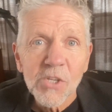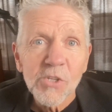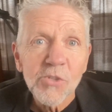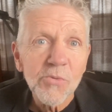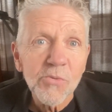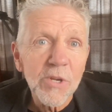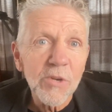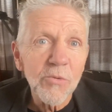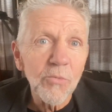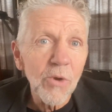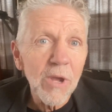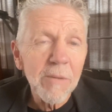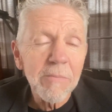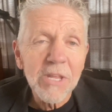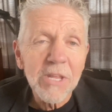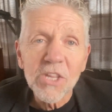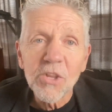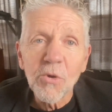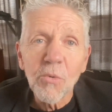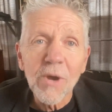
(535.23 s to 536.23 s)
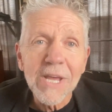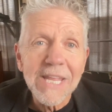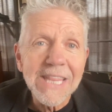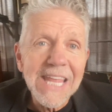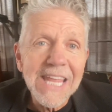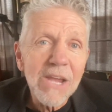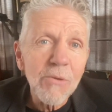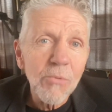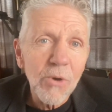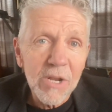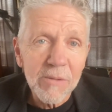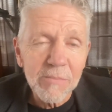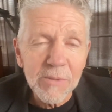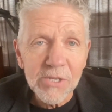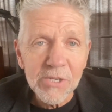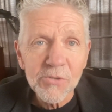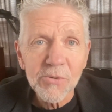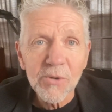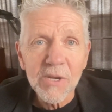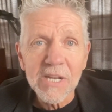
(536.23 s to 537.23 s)
Treat women the way they want to be
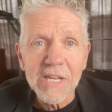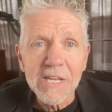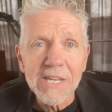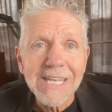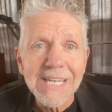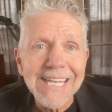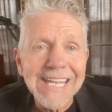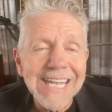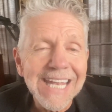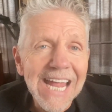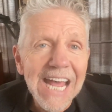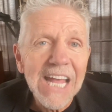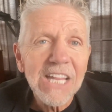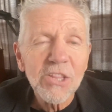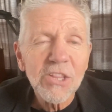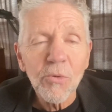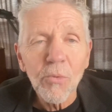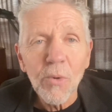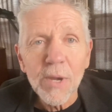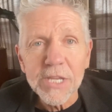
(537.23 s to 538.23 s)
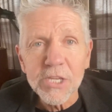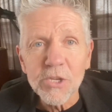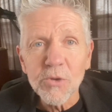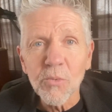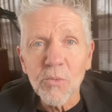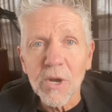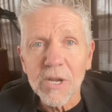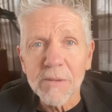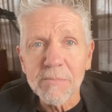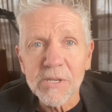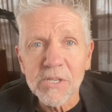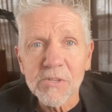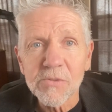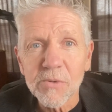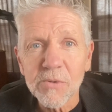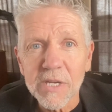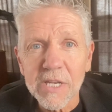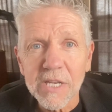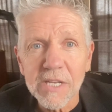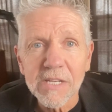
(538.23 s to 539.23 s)
treated, not the way you want to be
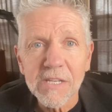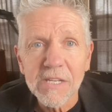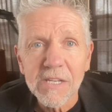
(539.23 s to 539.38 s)
treated.